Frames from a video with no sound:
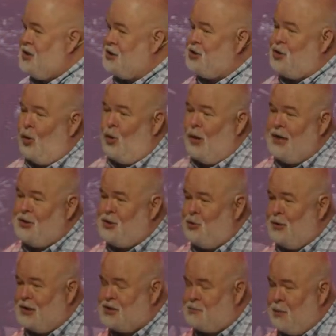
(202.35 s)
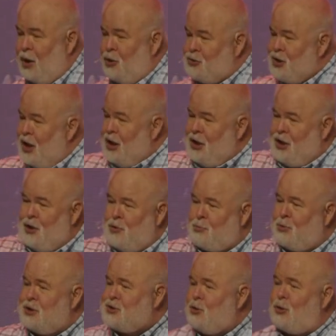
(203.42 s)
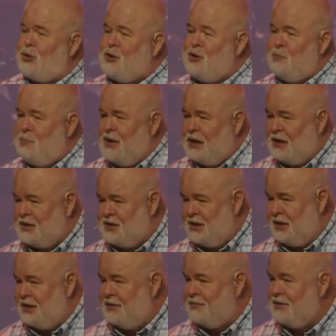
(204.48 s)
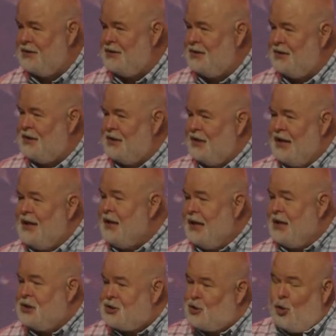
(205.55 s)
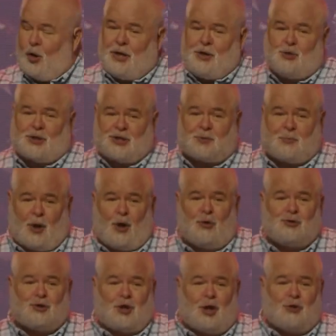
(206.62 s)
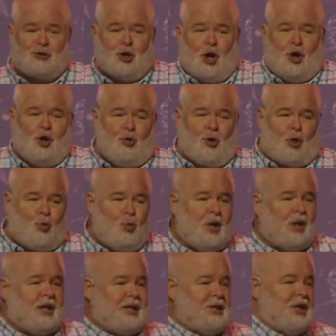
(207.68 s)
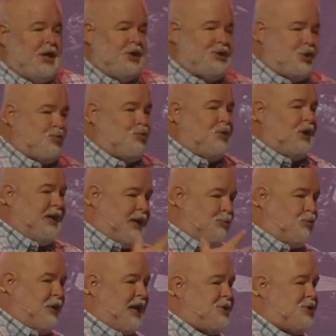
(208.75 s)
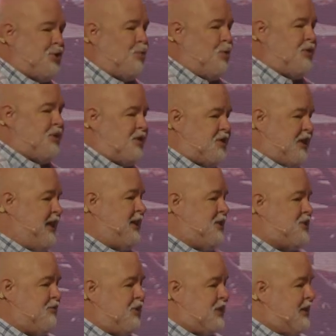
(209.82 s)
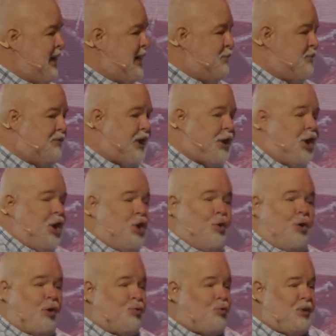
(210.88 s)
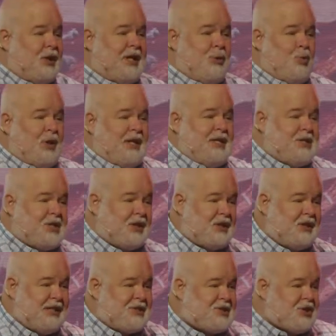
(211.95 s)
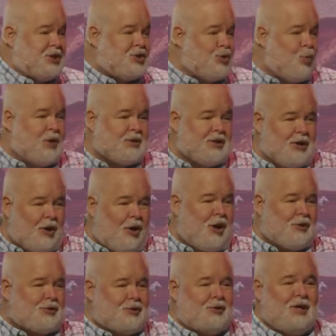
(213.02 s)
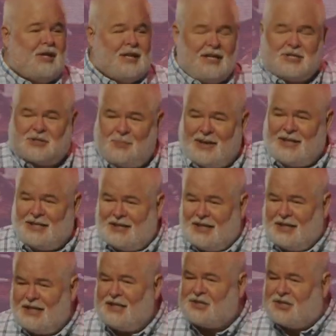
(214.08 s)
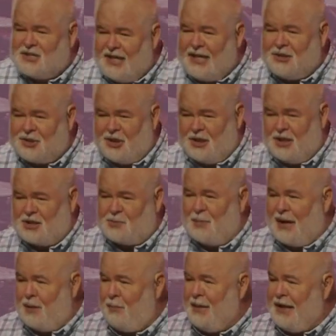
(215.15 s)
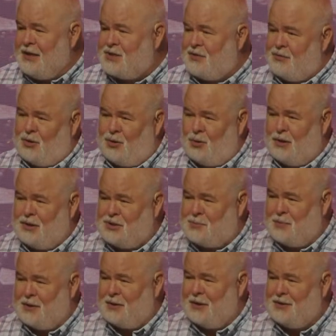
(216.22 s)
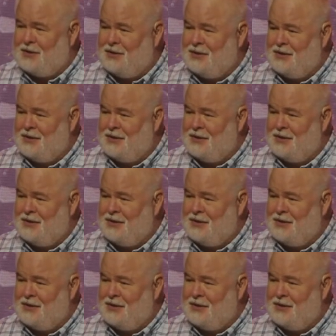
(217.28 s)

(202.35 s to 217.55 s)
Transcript: It's going to expose hubris or humility. It is going to expose those who are willing to really wrestle with the things of the kingdom of God, who are really willing to listen to what the author is teaching us by means of the Holy Spirit.